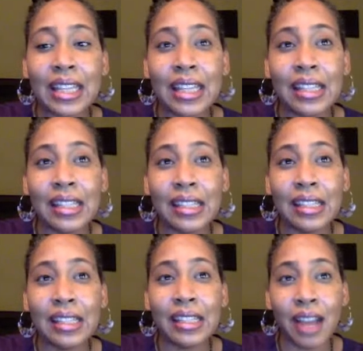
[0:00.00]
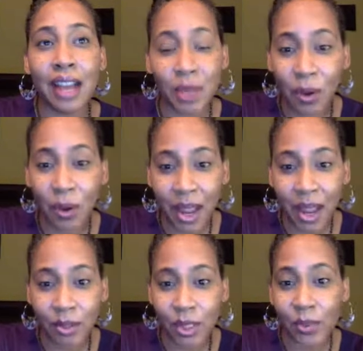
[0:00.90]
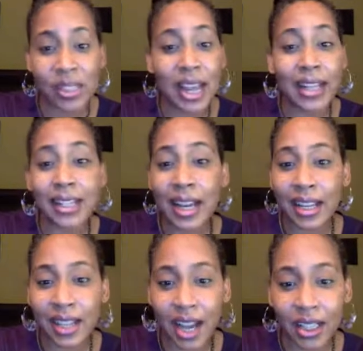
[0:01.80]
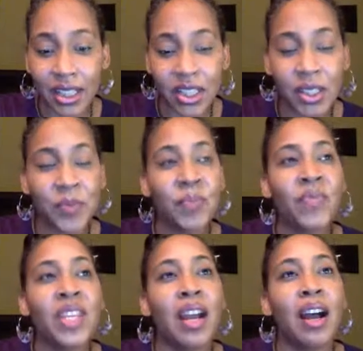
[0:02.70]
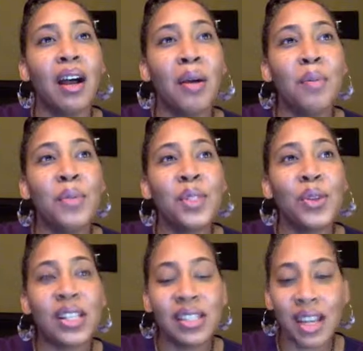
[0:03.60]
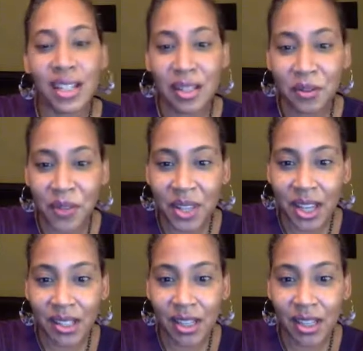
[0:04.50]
it is a nominal amount. It was $99. So I signed up for that